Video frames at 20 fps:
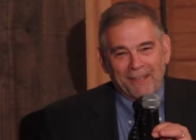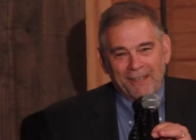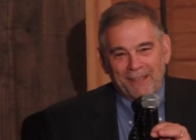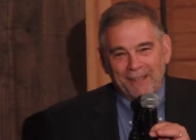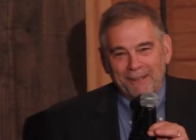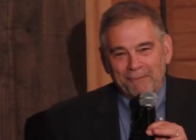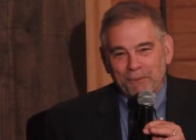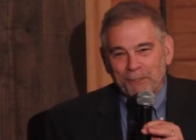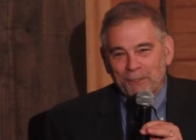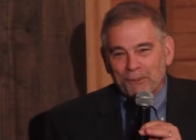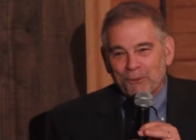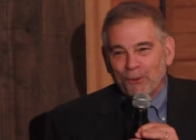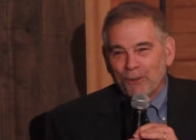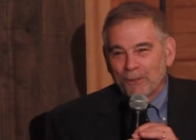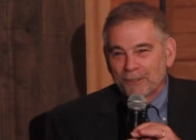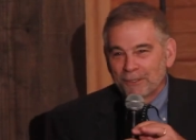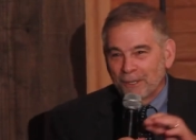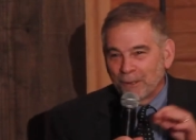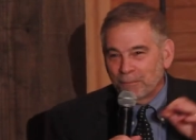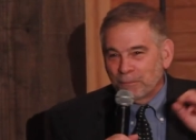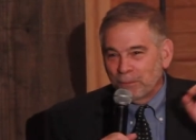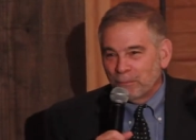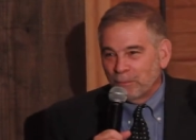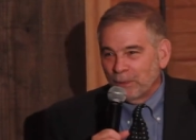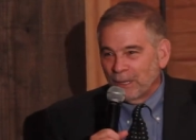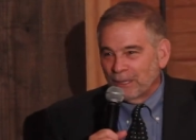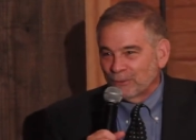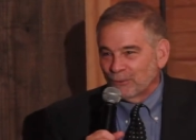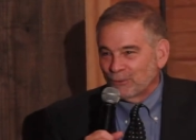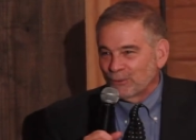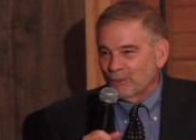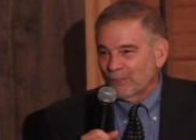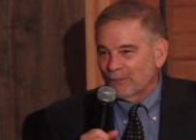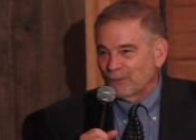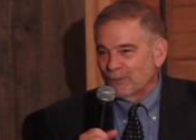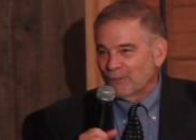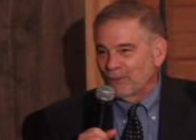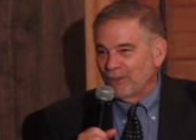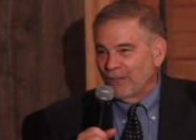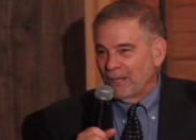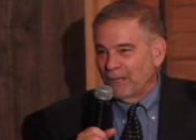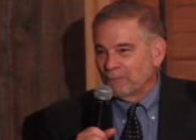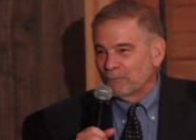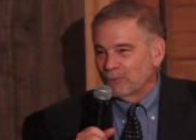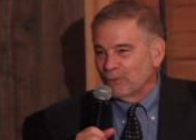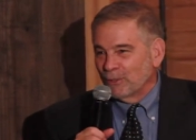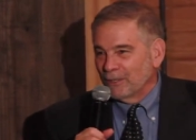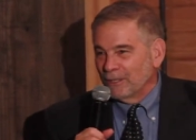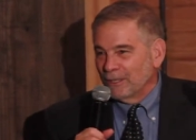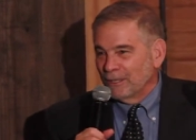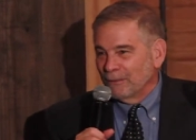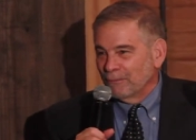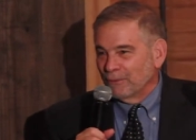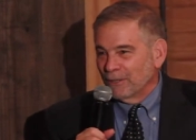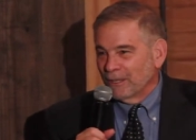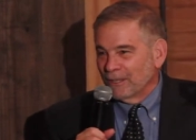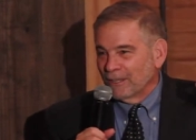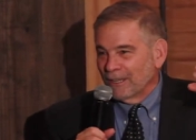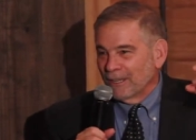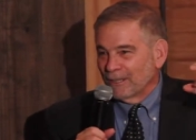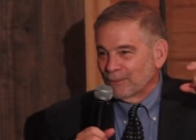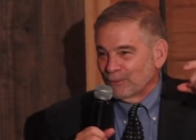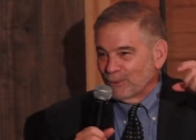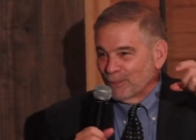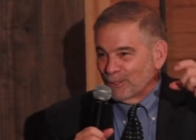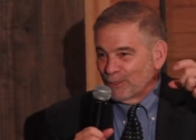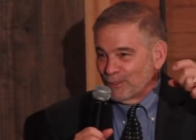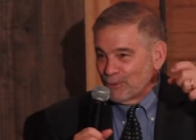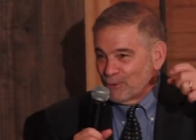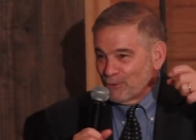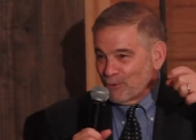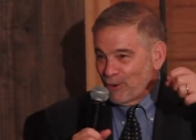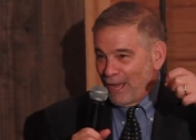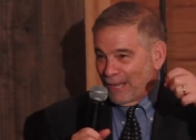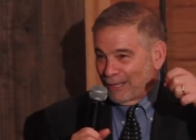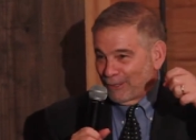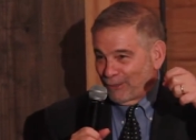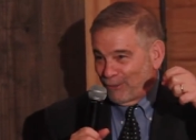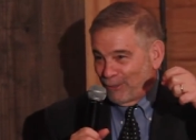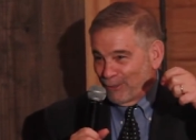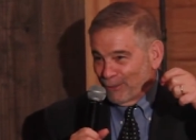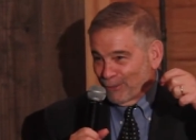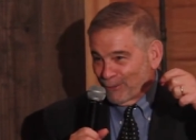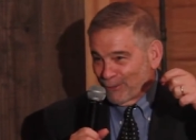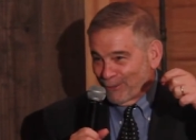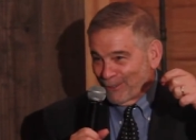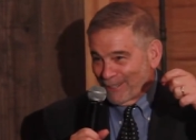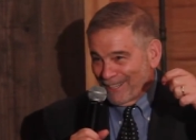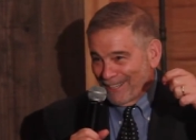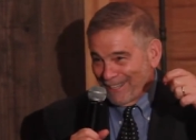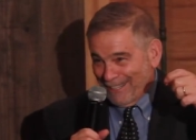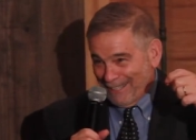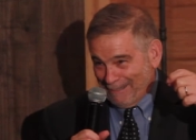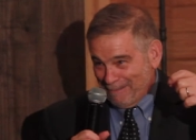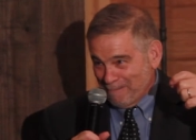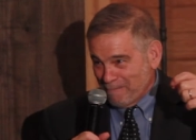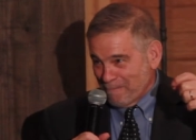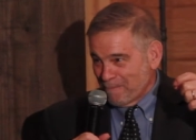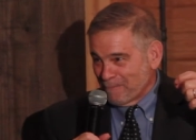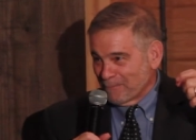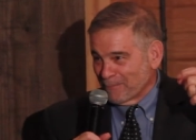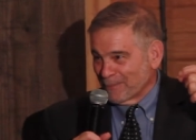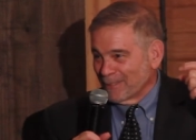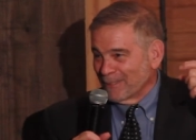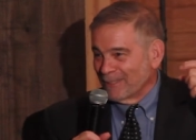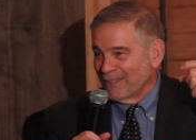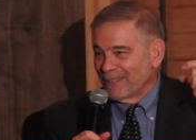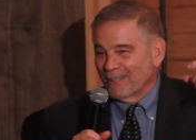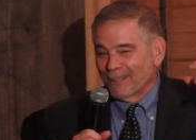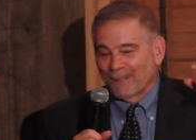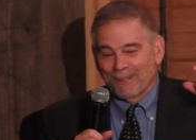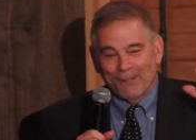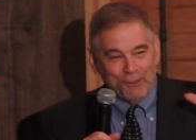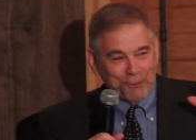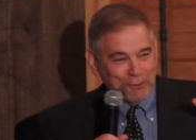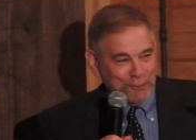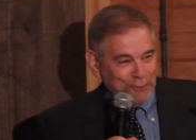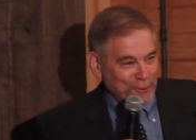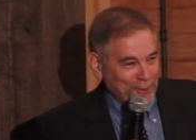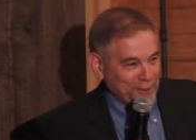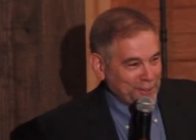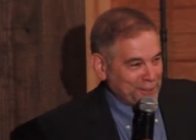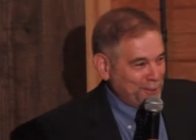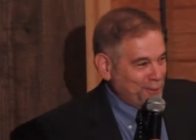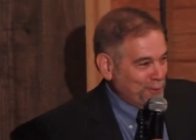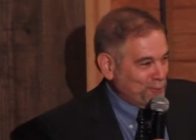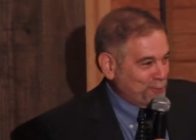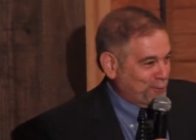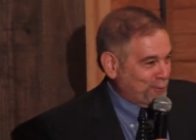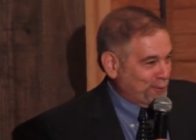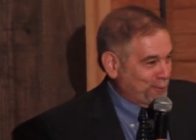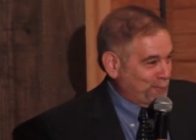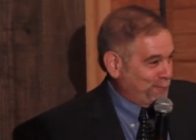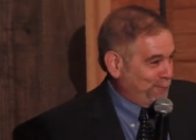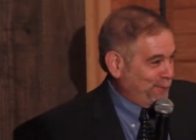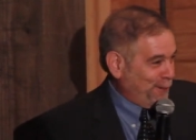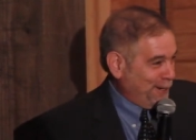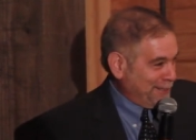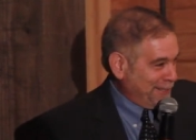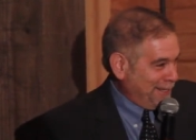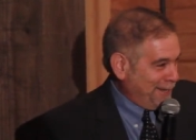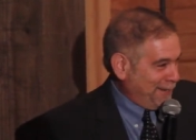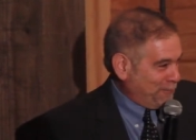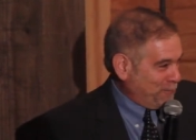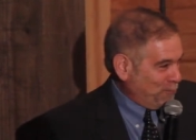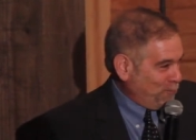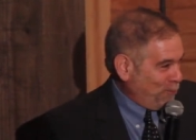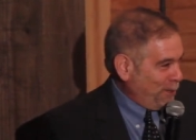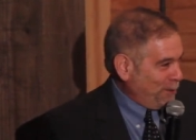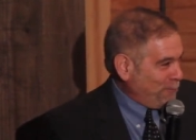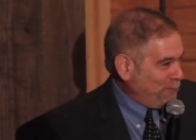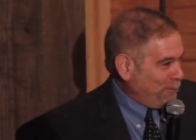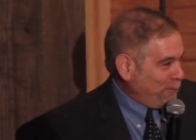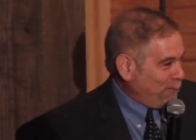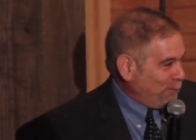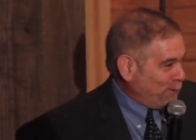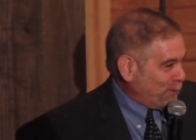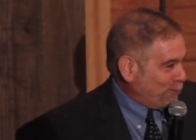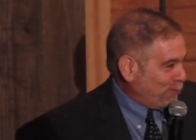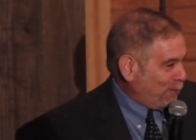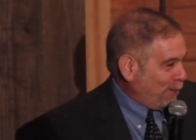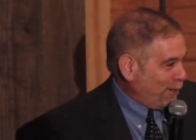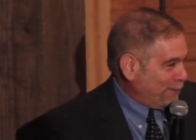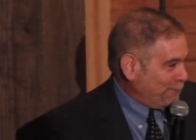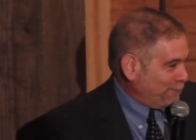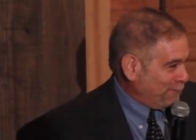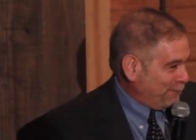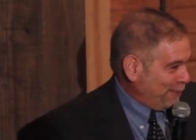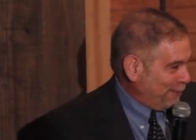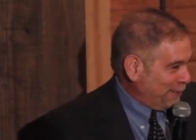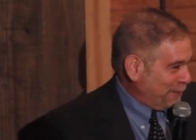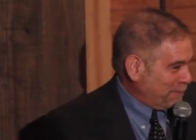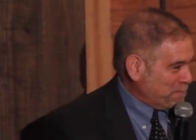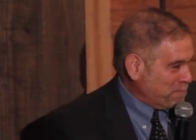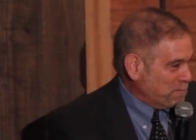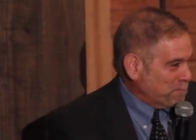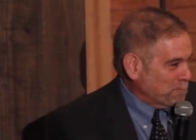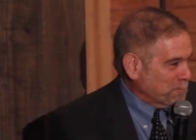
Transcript: And we called up about six times in the evening as the contractions were getting closer and closer to find out when we would qualify.